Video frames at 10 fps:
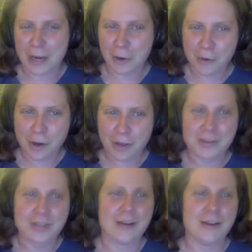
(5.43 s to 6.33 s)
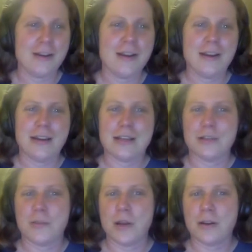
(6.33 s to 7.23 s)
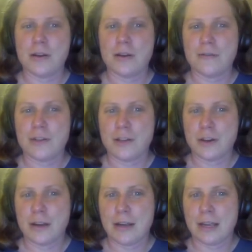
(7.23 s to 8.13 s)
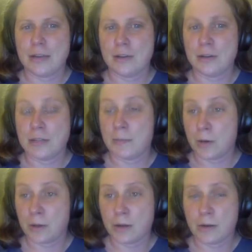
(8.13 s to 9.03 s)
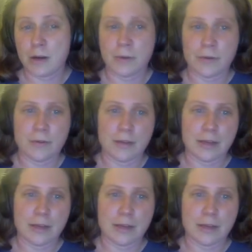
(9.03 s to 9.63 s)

co-authors here. So Bianca Fichera and Darcy Merlo are both